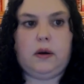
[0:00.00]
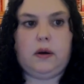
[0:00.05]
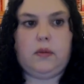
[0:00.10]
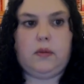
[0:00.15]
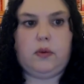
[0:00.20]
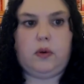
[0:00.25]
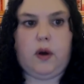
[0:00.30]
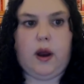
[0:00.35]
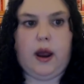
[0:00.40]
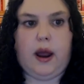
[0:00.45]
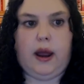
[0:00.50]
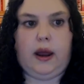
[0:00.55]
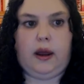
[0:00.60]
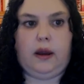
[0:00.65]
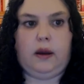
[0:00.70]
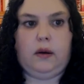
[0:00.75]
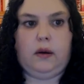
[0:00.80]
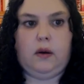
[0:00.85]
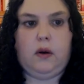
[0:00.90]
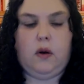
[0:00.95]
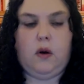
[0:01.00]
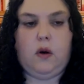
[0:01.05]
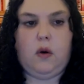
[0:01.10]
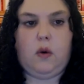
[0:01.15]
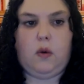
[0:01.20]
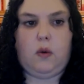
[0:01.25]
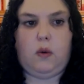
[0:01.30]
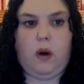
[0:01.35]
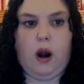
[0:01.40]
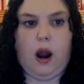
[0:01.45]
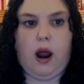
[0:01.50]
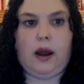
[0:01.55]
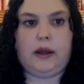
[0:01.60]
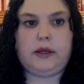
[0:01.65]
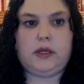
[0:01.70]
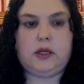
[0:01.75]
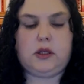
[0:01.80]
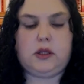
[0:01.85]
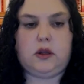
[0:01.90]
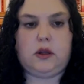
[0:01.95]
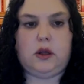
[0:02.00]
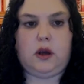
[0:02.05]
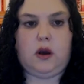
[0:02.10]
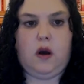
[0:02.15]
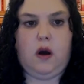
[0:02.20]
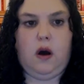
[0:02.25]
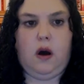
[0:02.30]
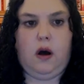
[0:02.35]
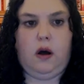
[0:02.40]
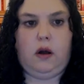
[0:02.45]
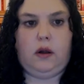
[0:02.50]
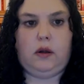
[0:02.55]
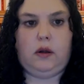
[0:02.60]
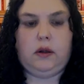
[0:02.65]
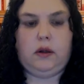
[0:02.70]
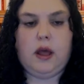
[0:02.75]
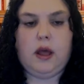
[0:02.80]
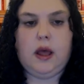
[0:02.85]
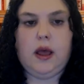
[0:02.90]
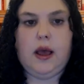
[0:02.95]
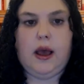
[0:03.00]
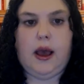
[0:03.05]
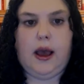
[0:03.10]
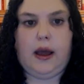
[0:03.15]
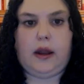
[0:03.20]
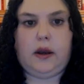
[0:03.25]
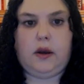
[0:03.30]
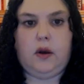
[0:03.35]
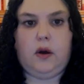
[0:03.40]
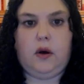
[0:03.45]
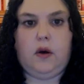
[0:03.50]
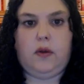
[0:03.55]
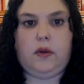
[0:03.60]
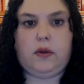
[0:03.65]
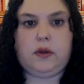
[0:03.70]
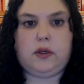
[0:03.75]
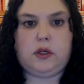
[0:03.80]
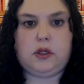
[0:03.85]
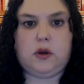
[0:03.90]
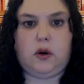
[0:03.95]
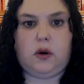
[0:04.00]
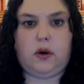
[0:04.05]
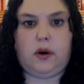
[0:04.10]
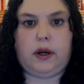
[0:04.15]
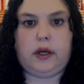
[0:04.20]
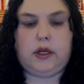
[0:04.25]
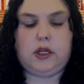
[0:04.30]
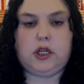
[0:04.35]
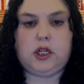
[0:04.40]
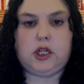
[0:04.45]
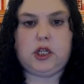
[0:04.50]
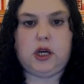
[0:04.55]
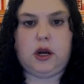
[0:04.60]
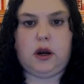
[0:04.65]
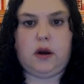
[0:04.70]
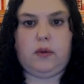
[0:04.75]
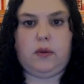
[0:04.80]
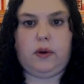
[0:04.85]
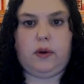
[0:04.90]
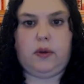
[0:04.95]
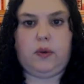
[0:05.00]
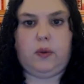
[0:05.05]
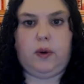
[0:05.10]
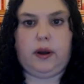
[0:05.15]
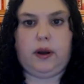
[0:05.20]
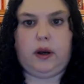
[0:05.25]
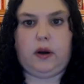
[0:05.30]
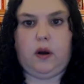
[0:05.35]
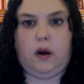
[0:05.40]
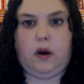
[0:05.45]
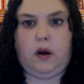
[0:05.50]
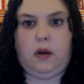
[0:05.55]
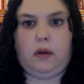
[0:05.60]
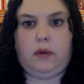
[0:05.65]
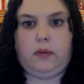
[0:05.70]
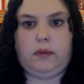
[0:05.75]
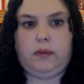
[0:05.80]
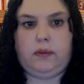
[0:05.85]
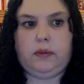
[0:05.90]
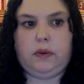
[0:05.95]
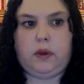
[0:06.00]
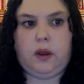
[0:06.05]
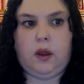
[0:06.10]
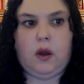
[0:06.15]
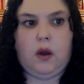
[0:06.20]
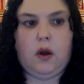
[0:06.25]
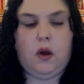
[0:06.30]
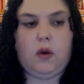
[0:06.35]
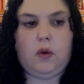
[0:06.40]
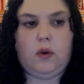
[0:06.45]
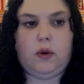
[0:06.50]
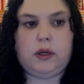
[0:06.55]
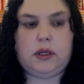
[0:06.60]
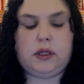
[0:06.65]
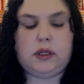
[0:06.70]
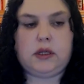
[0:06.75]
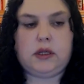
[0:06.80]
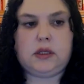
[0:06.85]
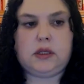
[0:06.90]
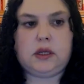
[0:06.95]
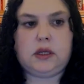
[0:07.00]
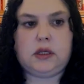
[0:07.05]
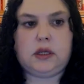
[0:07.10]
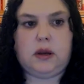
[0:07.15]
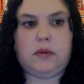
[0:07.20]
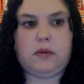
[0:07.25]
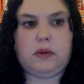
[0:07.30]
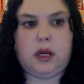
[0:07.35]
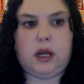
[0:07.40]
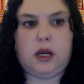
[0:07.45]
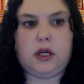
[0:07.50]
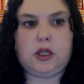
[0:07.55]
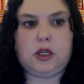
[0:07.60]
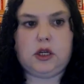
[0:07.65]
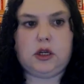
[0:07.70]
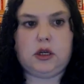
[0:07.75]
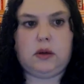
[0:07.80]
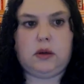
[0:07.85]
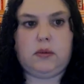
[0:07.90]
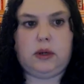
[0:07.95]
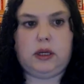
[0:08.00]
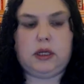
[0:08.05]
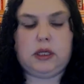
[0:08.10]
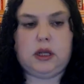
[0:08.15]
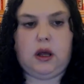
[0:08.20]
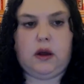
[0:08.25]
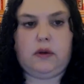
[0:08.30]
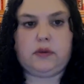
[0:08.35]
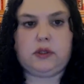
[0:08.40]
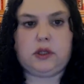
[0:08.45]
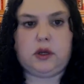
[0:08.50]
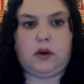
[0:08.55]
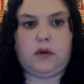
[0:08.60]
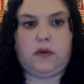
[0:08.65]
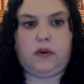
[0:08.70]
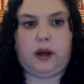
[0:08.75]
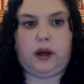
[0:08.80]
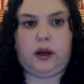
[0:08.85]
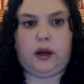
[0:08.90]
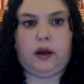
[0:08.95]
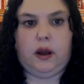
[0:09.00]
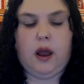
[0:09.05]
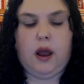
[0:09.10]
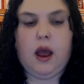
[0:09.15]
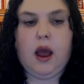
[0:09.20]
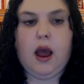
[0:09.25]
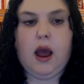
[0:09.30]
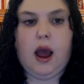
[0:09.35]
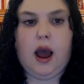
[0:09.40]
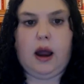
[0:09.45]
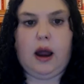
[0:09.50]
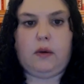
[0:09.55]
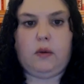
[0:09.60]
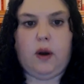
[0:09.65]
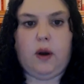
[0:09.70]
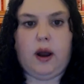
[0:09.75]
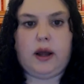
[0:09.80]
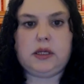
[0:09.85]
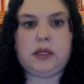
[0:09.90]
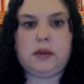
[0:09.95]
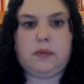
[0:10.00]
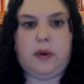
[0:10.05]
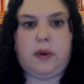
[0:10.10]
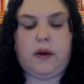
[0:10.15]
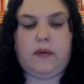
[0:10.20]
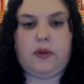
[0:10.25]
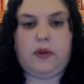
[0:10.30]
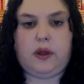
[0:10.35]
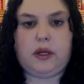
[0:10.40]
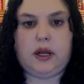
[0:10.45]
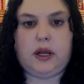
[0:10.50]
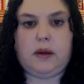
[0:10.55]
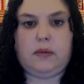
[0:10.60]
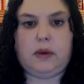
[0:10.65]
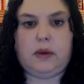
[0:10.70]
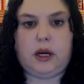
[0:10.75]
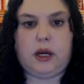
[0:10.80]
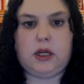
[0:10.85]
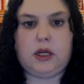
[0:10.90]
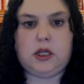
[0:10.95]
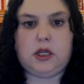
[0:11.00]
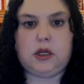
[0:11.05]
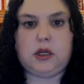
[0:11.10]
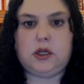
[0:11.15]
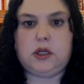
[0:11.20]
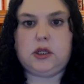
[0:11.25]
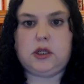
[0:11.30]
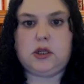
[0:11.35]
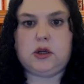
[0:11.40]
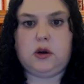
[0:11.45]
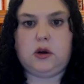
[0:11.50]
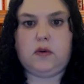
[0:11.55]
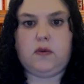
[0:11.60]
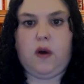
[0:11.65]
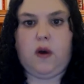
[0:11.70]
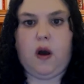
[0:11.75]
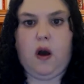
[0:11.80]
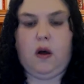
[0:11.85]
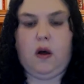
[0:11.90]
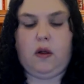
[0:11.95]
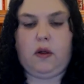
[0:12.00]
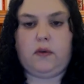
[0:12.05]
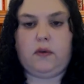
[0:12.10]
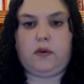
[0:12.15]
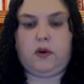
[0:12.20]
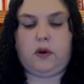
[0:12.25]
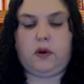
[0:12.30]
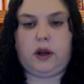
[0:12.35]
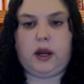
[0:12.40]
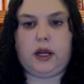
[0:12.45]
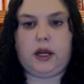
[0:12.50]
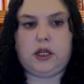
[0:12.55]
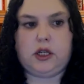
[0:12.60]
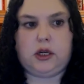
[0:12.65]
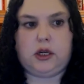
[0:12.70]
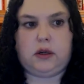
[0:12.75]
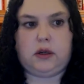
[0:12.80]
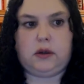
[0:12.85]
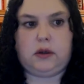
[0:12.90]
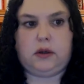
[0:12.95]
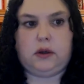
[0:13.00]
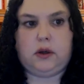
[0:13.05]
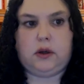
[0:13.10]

pray, rise to the call, and know the story to share with one and all. Resist the temptation to be self serving and rise above the damnation to serve all of creation.